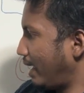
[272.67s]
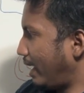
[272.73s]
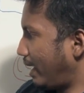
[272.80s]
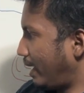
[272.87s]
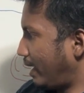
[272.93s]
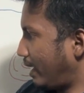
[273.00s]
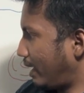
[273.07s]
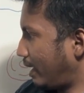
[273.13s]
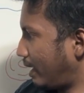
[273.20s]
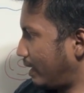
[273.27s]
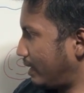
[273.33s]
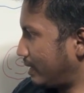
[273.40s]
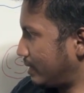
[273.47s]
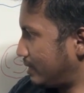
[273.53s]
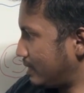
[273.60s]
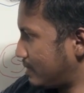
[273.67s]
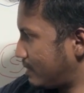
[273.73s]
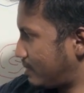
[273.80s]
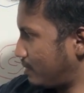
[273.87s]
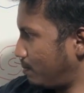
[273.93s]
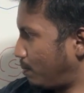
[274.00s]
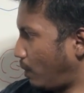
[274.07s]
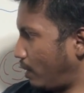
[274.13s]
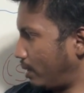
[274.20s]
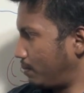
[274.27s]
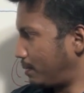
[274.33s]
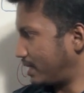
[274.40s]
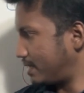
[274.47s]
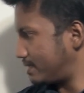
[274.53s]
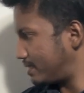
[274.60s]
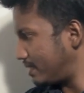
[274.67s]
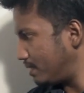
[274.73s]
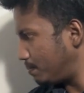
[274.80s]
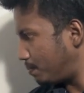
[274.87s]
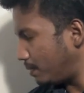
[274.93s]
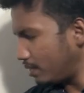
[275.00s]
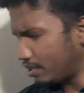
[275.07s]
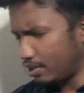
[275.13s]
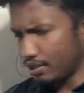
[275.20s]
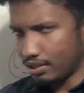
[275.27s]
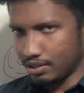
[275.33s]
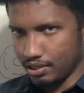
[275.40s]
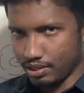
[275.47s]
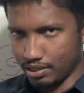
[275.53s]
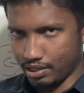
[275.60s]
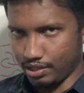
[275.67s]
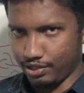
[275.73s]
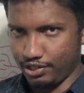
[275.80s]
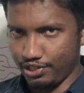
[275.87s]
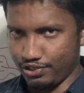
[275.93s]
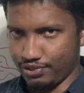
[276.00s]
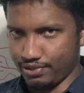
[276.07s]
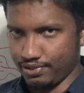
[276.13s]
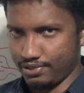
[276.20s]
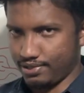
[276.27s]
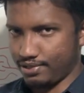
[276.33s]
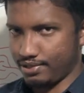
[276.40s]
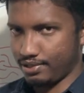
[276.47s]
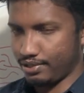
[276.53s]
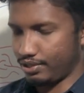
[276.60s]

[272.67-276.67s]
And this is important because in particular conditions,